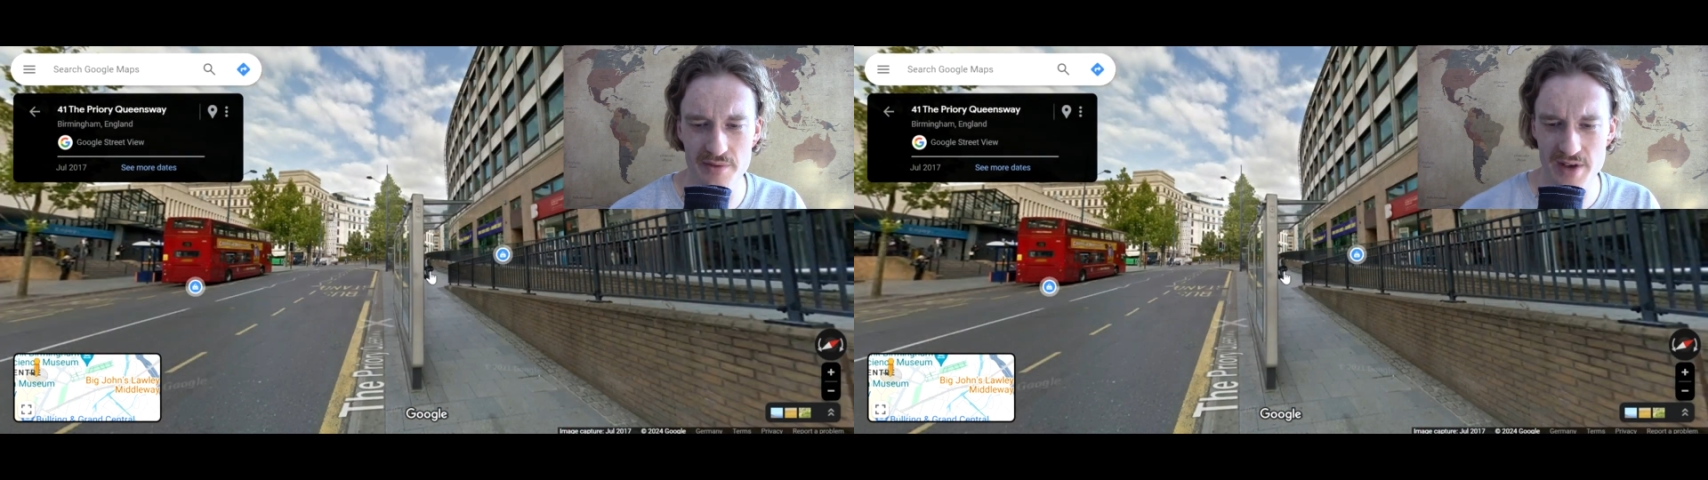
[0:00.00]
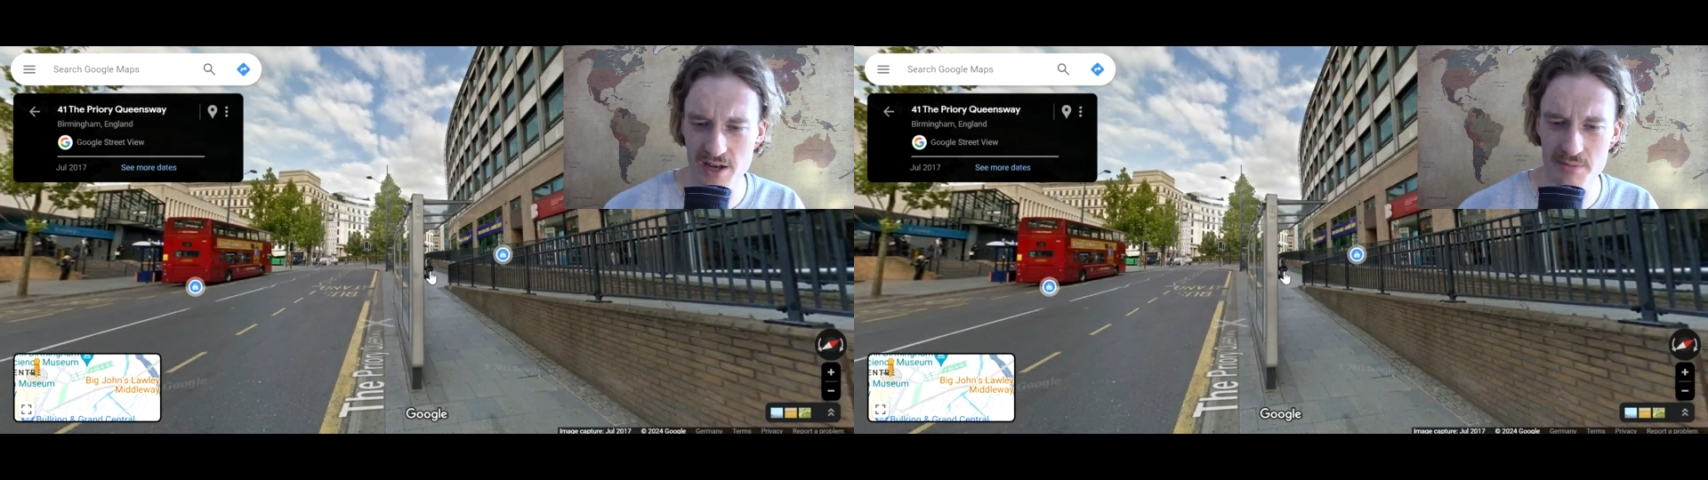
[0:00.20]

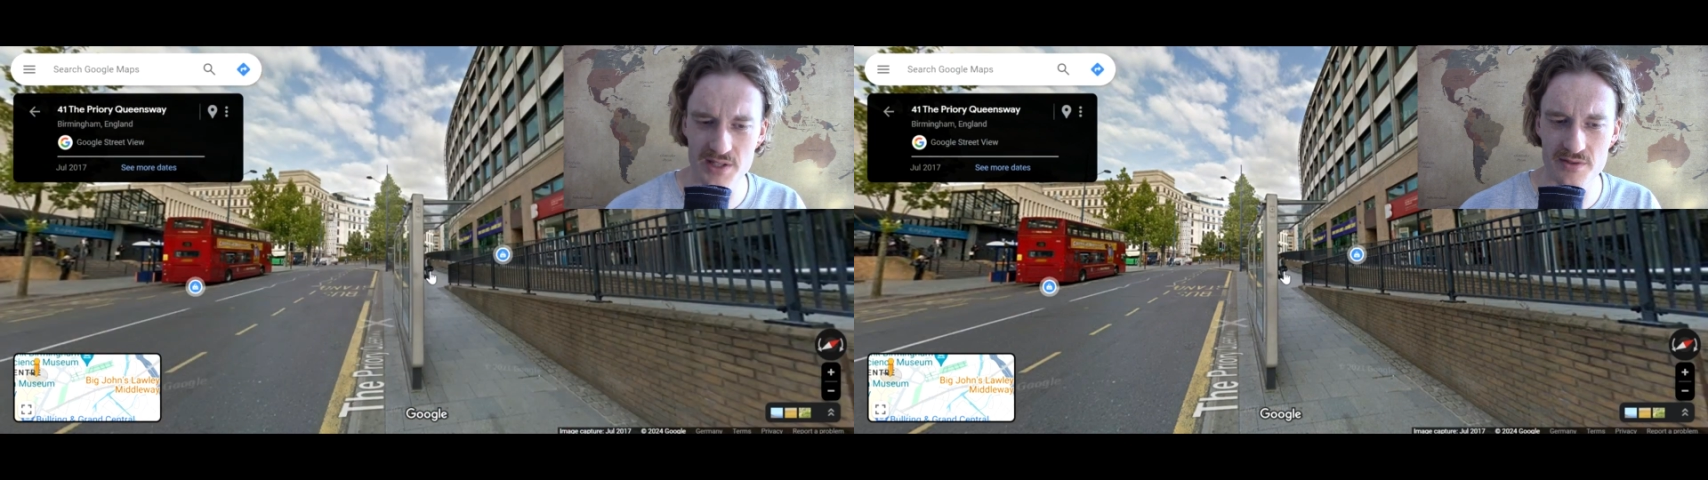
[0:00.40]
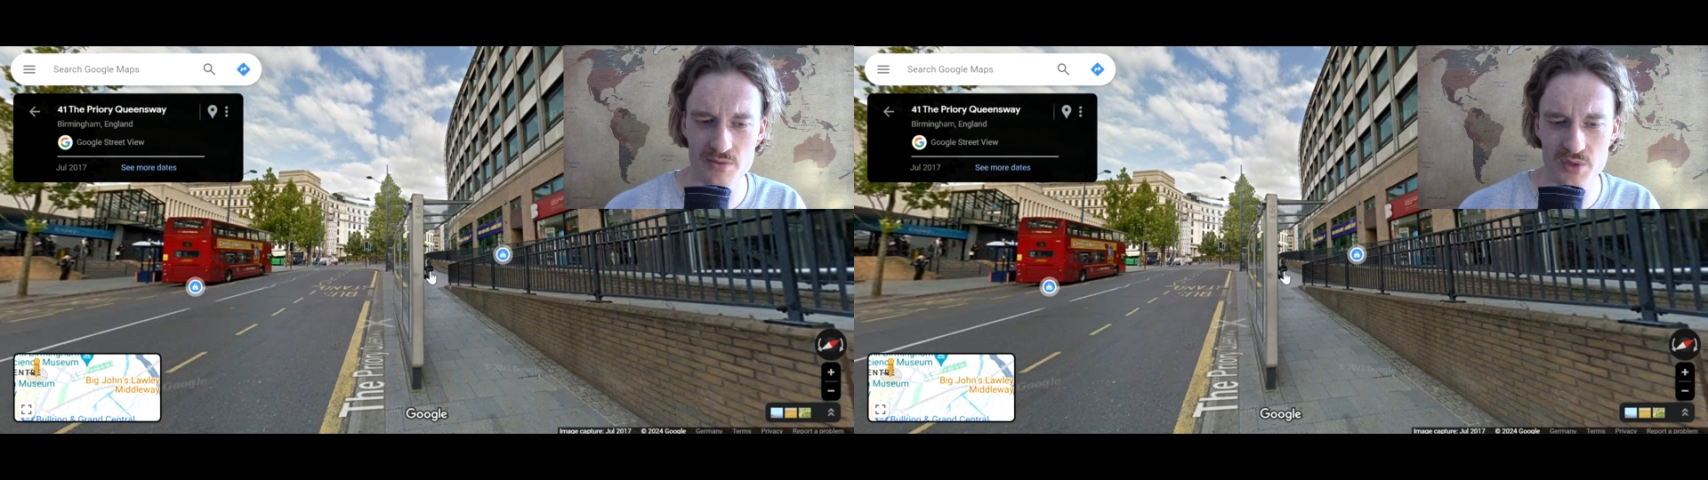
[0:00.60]

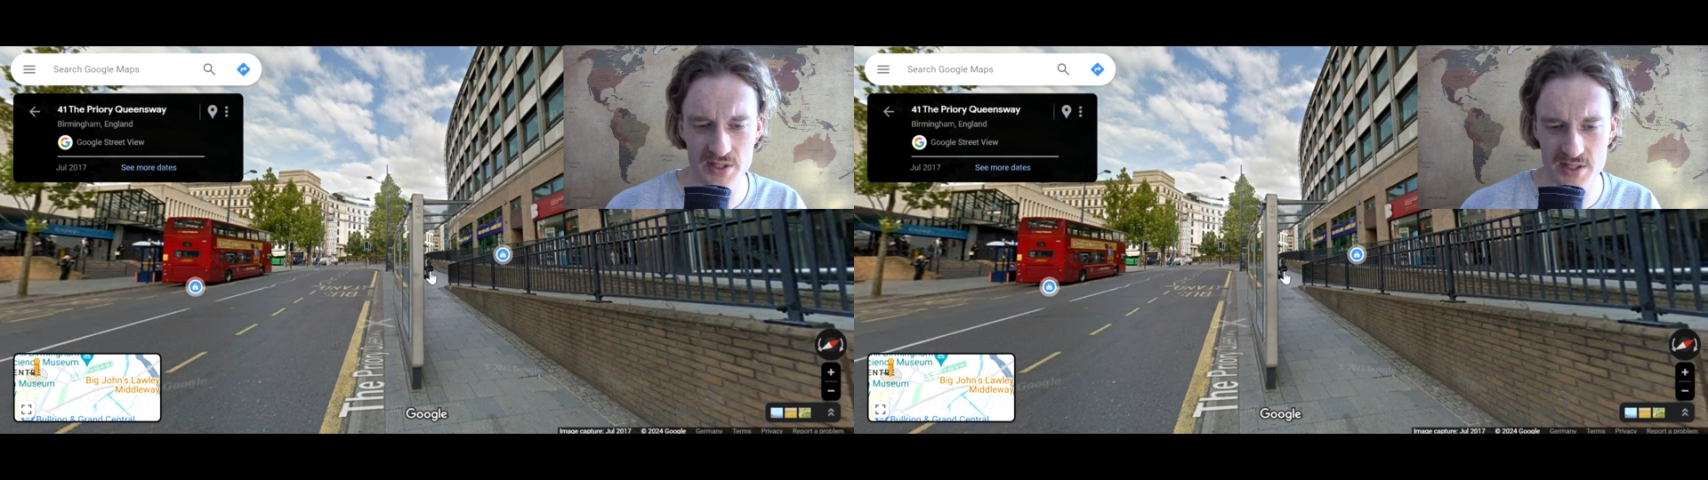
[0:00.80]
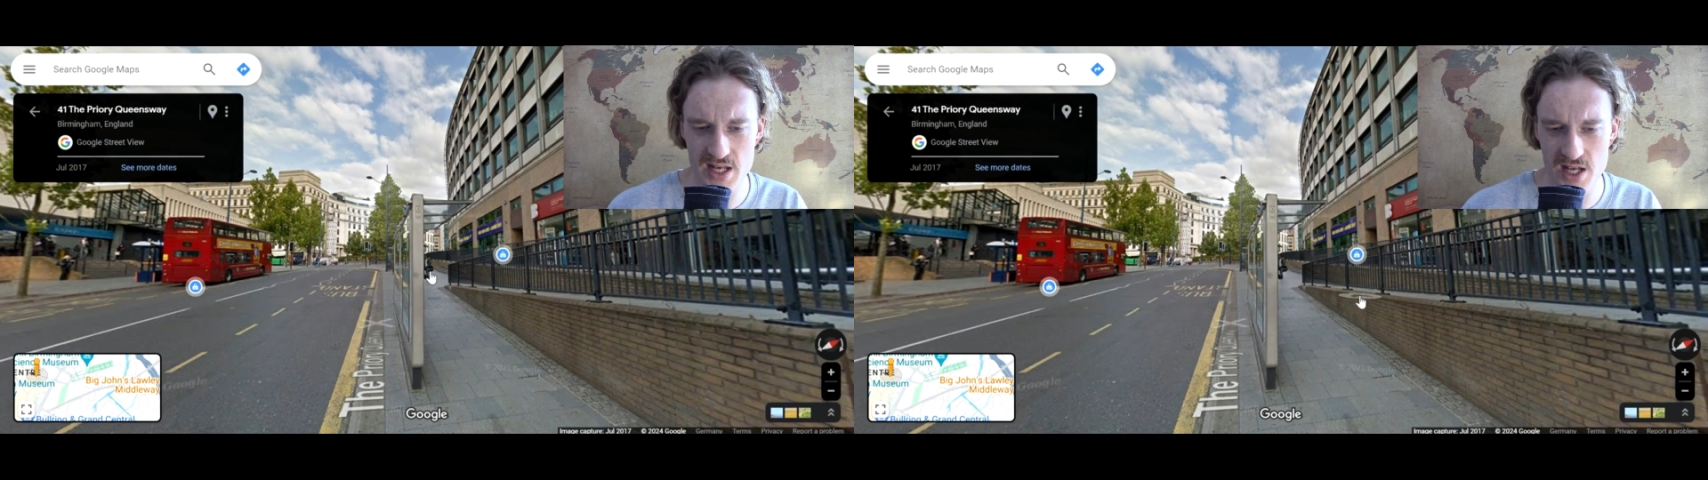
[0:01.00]
elements from one
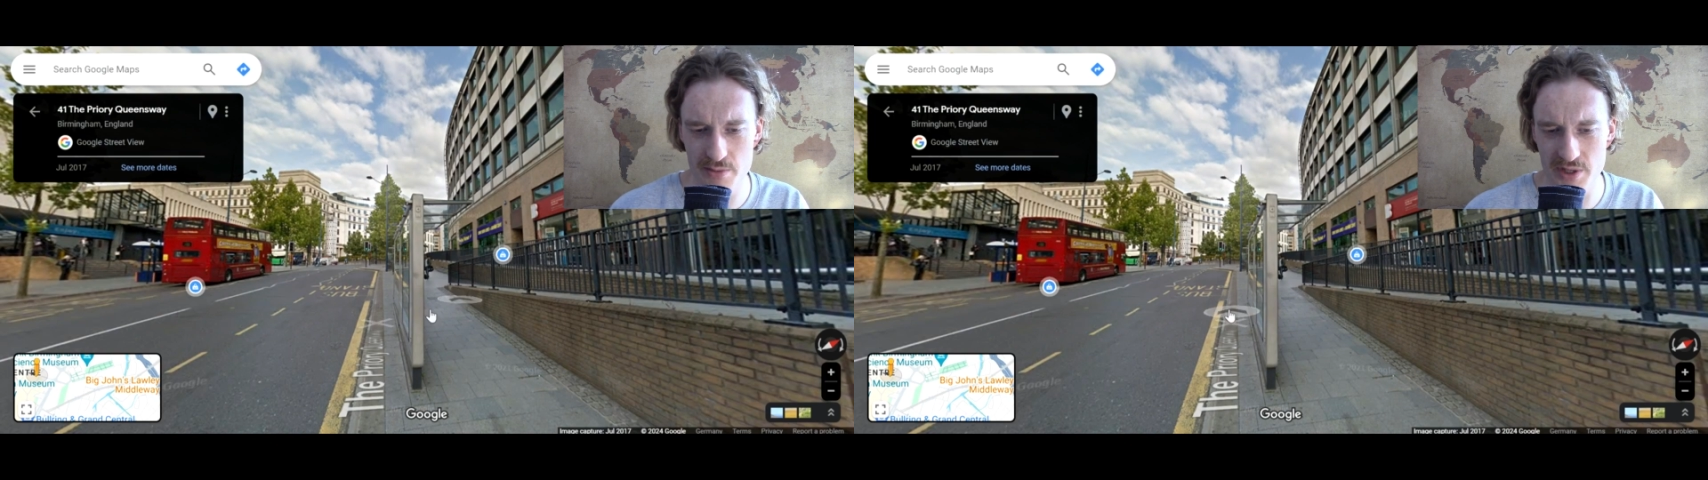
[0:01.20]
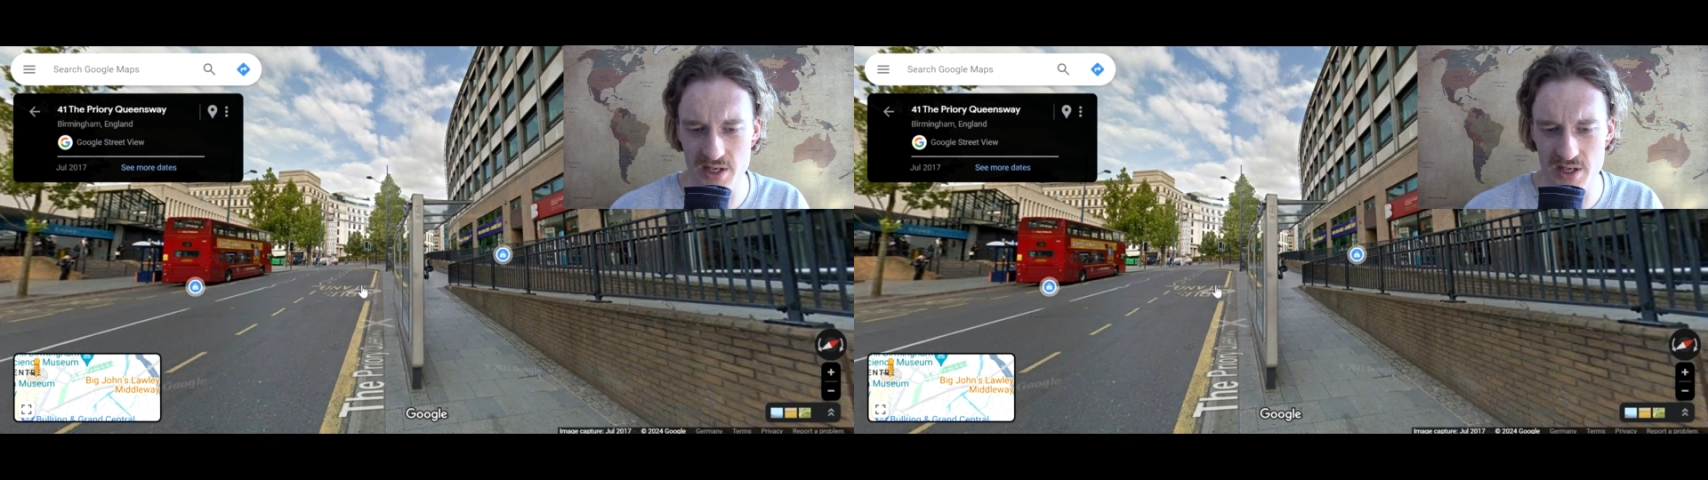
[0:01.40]
style but